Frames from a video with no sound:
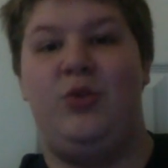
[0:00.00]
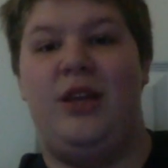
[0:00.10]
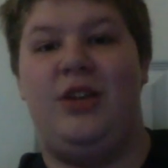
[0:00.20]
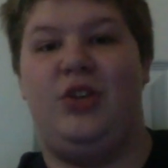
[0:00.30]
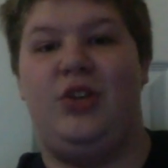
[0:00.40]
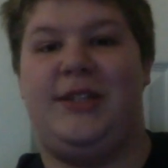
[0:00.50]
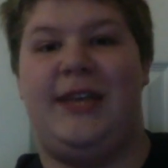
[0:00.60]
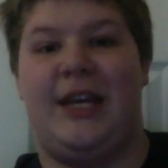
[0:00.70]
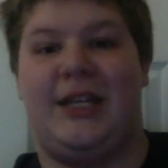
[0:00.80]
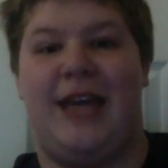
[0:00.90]
It looks like
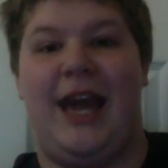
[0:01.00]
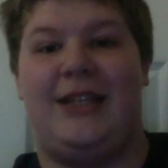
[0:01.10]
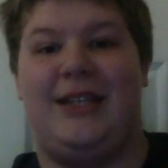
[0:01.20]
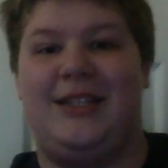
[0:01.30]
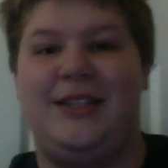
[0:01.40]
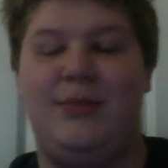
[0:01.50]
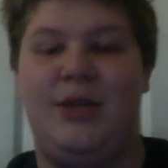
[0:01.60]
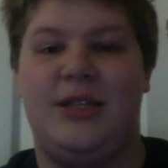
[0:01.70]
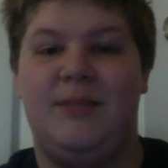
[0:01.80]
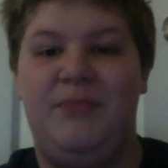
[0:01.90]
a cactus because